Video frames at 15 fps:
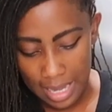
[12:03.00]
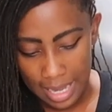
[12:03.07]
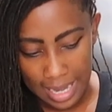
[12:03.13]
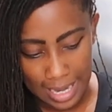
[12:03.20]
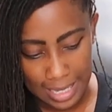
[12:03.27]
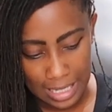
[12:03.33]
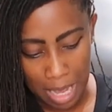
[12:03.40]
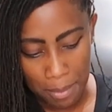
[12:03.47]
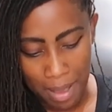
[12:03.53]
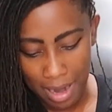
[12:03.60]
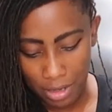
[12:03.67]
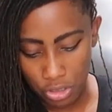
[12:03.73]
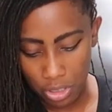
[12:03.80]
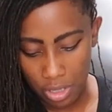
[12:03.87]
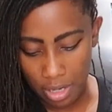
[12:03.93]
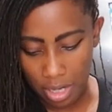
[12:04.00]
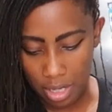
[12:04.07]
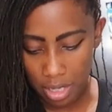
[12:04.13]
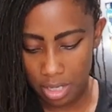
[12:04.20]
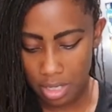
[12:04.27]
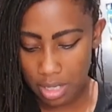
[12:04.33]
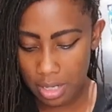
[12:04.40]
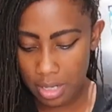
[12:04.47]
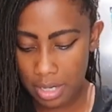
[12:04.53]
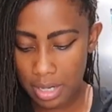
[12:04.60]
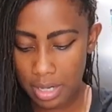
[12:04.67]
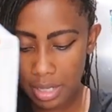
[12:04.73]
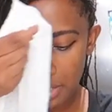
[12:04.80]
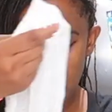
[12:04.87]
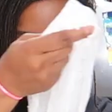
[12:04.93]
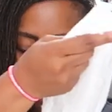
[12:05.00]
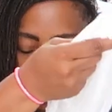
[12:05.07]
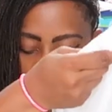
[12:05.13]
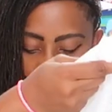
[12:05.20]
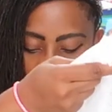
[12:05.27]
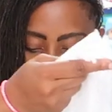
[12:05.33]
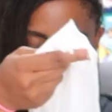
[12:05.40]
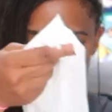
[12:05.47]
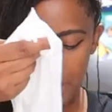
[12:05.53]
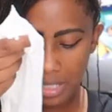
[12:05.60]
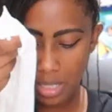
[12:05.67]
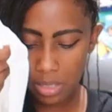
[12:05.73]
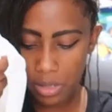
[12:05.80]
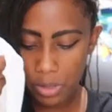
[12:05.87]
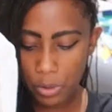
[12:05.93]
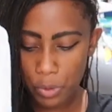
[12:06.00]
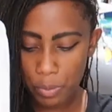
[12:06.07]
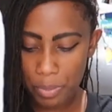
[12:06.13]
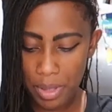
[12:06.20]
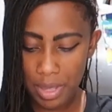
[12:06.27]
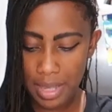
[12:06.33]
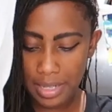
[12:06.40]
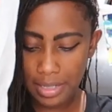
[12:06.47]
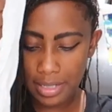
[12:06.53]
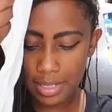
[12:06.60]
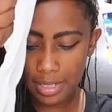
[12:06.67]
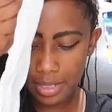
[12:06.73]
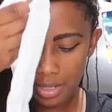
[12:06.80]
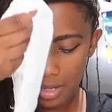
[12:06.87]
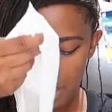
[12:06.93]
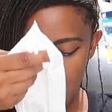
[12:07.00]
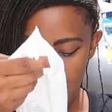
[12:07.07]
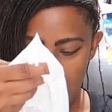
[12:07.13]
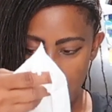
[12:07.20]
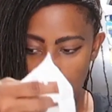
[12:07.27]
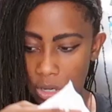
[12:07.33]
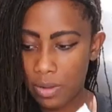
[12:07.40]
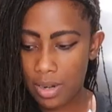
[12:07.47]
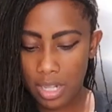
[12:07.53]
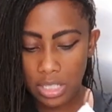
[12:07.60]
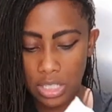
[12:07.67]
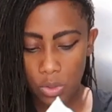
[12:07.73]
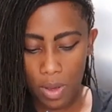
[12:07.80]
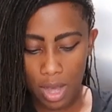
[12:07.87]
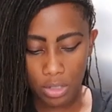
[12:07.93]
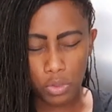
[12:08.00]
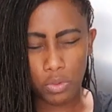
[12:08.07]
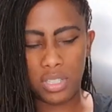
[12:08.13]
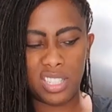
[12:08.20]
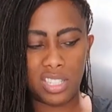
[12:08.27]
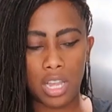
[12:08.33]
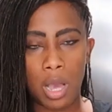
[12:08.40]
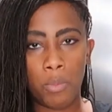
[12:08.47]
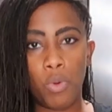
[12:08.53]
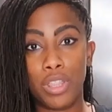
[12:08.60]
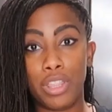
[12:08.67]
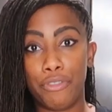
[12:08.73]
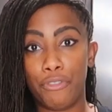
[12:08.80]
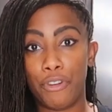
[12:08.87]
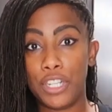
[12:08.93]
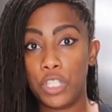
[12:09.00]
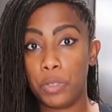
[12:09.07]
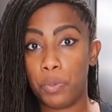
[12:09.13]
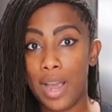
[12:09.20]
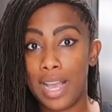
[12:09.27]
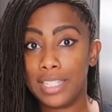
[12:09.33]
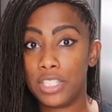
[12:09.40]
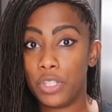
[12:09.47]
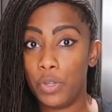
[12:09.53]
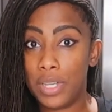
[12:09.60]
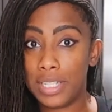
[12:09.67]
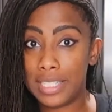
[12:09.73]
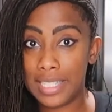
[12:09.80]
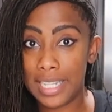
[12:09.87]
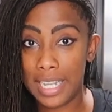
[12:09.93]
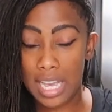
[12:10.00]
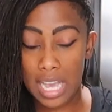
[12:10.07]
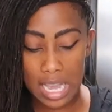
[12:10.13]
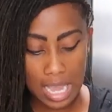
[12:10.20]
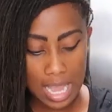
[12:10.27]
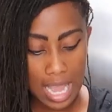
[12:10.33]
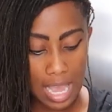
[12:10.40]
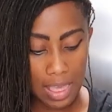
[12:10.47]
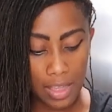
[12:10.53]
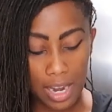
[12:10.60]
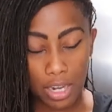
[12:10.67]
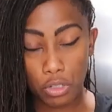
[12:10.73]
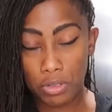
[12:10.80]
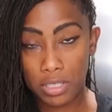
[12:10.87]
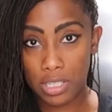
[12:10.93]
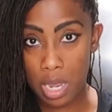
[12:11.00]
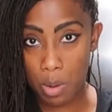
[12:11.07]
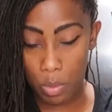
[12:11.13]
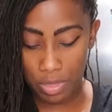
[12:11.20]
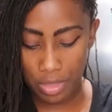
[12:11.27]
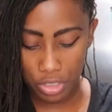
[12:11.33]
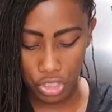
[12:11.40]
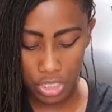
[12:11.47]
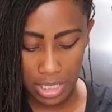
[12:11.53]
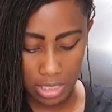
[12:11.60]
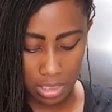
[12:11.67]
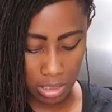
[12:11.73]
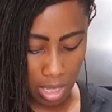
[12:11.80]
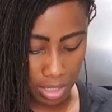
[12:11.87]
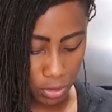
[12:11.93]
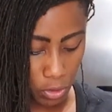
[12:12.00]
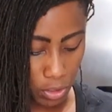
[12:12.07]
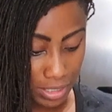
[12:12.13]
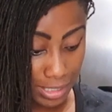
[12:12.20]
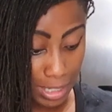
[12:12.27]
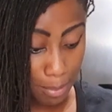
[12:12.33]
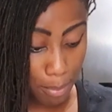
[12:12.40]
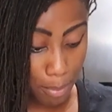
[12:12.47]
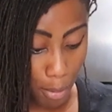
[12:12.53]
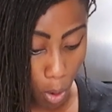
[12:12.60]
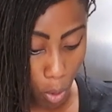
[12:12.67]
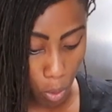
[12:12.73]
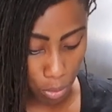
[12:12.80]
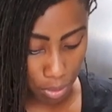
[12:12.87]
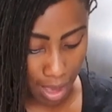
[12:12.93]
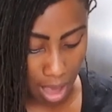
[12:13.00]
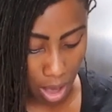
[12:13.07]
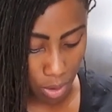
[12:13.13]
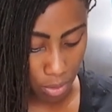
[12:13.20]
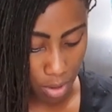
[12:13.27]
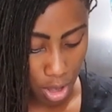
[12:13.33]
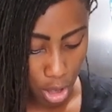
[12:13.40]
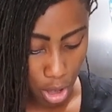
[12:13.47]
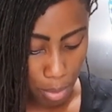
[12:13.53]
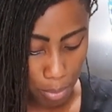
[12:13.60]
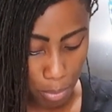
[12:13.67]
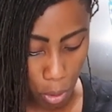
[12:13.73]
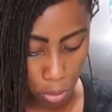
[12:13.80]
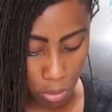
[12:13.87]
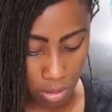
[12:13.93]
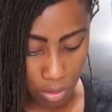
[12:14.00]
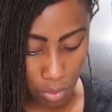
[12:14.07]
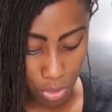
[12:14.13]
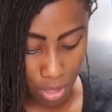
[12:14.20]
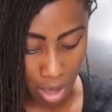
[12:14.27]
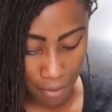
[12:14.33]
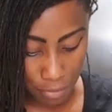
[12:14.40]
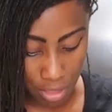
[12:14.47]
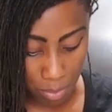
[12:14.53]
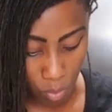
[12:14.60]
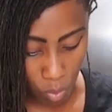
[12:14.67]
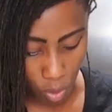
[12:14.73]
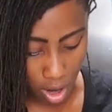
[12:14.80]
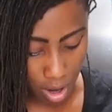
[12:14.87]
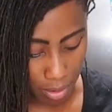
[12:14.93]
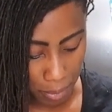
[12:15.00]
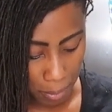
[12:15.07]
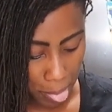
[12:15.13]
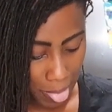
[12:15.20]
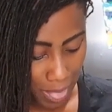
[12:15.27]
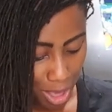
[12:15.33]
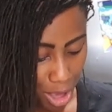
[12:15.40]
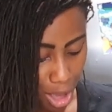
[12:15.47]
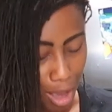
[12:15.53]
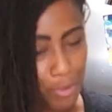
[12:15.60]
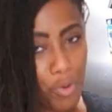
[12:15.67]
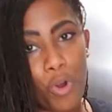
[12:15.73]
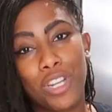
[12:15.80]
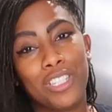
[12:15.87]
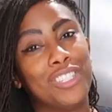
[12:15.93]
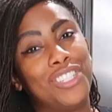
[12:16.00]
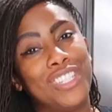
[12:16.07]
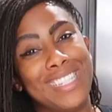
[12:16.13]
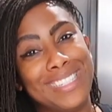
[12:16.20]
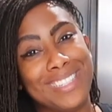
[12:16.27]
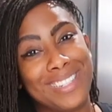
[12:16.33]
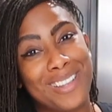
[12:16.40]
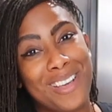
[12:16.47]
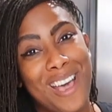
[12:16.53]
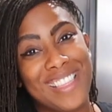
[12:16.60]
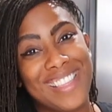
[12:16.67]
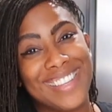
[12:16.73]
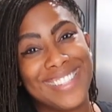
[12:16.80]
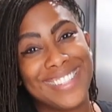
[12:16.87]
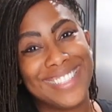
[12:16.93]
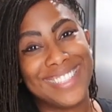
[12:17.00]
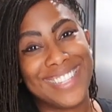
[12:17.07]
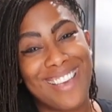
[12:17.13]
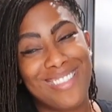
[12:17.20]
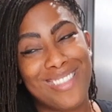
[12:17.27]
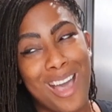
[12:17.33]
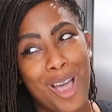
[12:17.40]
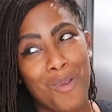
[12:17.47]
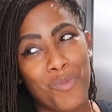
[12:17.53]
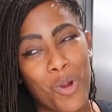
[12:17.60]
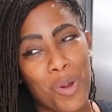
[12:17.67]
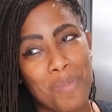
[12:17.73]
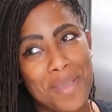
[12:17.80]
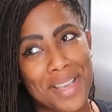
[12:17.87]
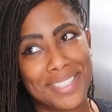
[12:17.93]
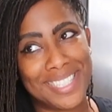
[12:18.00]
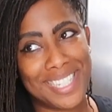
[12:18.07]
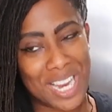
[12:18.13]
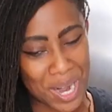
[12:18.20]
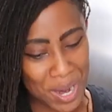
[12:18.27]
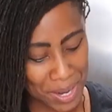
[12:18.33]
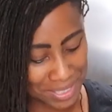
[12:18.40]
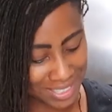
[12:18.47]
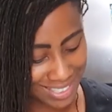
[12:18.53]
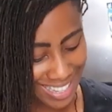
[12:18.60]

is I'm actually gonna layer it a little bit. You know what I'll do? I'll do some with the French press so you can see it, and then I'll do some with the cheesecloth so you can see how both of them work. Of course, the cheesecloth is a lot more messier,